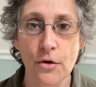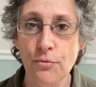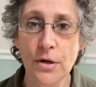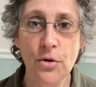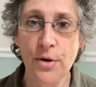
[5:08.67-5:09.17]

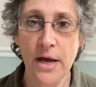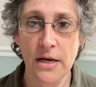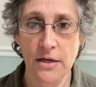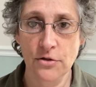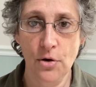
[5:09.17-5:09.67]

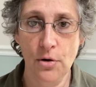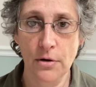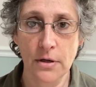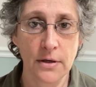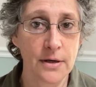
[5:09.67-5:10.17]
Relocating is
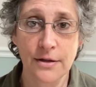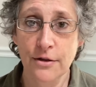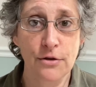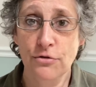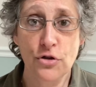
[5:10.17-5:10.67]
hard.
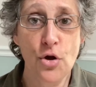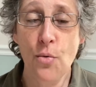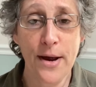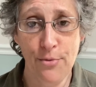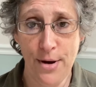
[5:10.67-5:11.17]
There's no
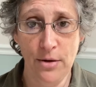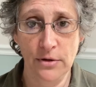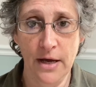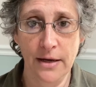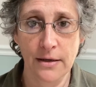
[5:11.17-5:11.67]
way around
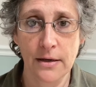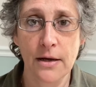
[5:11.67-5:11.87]
that.